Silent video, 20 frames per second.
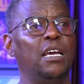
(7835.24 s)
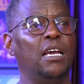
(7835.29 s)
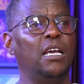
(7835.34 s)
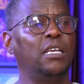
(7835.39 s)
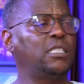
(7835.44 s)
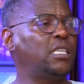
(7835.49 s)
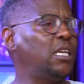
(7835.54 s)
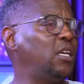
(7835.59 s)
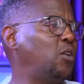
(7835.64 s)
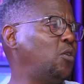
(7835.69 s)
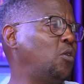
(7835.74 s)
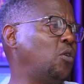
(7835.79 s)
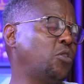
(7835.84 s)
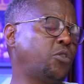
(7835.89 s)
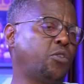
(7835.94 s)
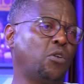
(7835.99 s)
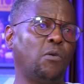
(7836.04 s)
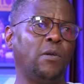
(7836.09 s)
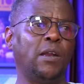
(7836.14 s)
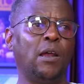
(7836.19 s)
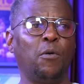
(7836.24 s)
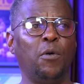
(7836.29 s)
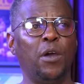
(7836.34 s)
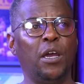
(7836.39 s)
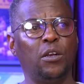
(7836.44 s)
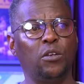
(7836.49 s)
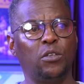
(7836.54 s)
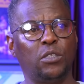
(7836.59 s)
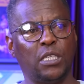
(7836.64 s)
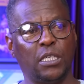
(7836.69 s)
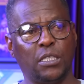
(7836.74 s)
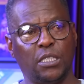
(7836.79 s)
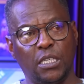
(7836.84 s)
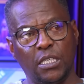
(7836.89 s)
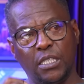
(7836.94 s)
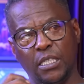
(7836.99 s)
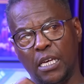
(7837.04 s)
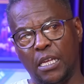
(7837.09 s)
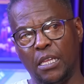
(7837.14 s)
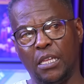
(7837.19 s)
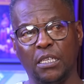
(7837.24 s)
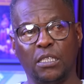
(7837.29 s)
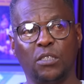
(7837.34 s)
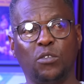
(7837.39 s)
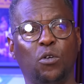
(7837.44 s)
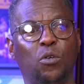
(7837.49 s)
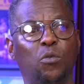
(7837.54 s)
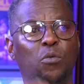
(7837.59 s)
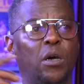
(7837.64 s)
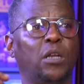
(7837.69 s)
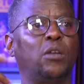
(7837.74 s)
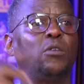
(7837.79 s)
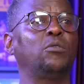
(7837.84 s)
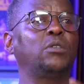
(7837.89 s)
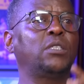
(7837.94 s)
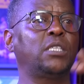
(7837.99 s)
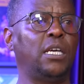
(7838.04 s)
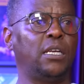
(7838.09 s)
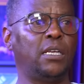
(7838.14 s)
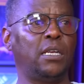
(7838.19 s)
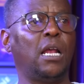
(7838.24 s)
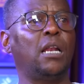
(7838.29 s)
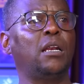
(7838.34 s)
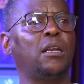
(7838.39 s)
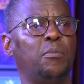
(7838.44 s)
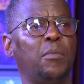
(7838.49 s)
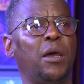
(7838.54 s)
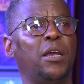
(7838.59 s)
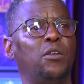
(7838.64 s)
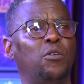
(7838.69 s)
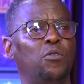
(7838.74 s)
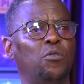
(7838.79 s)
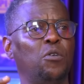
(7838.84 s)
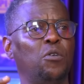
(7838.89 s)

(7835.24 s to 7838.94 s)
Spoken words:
And say, no, throw it away and say, just say this. Don't worry, and said, I'll remind you.